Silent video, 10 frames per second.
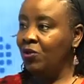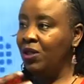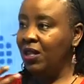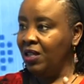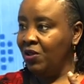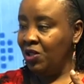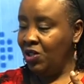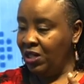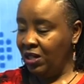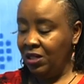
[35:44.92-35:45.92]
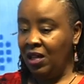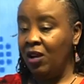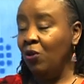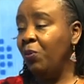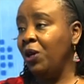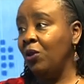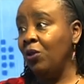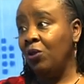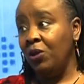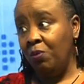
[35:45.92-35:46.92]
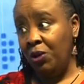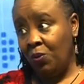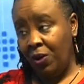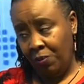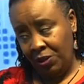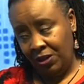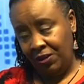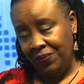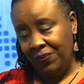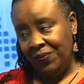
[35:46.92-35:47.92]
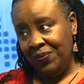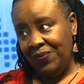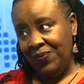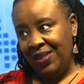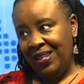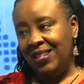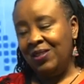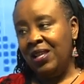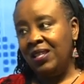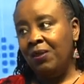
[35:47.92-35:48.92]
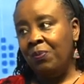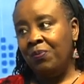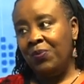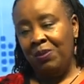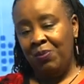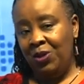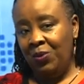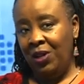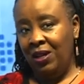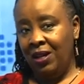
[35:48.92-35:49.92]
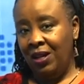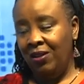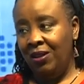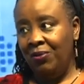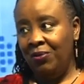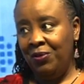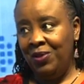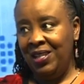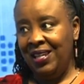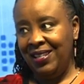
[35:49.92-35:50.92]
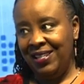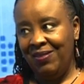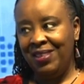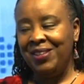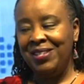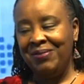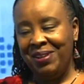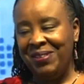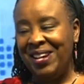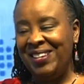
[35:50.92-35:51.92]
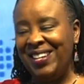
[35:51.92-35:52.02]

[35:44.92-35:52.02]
10,000 shillings, and hoping your dog only bit one person. So that's a, between 150 and 7,500.